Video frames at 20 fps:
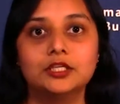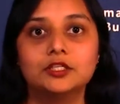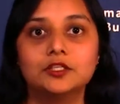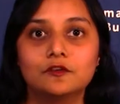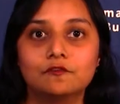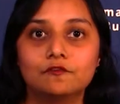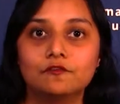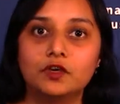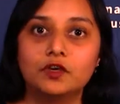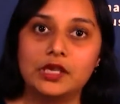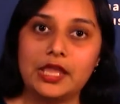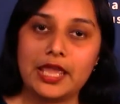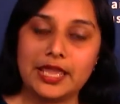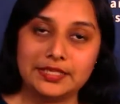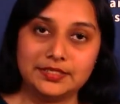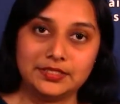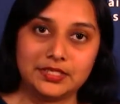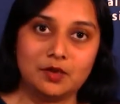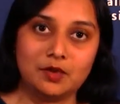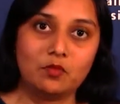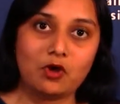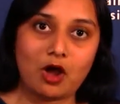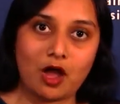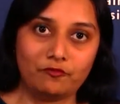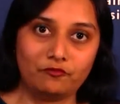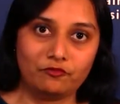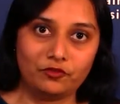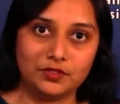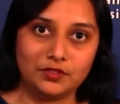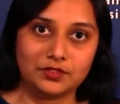in different ACM
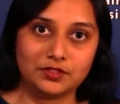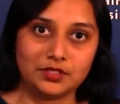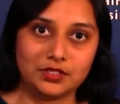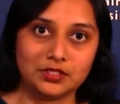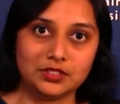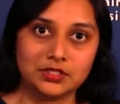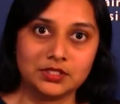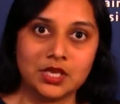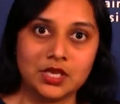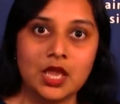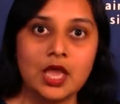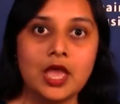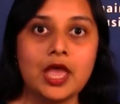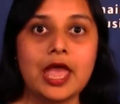conferences.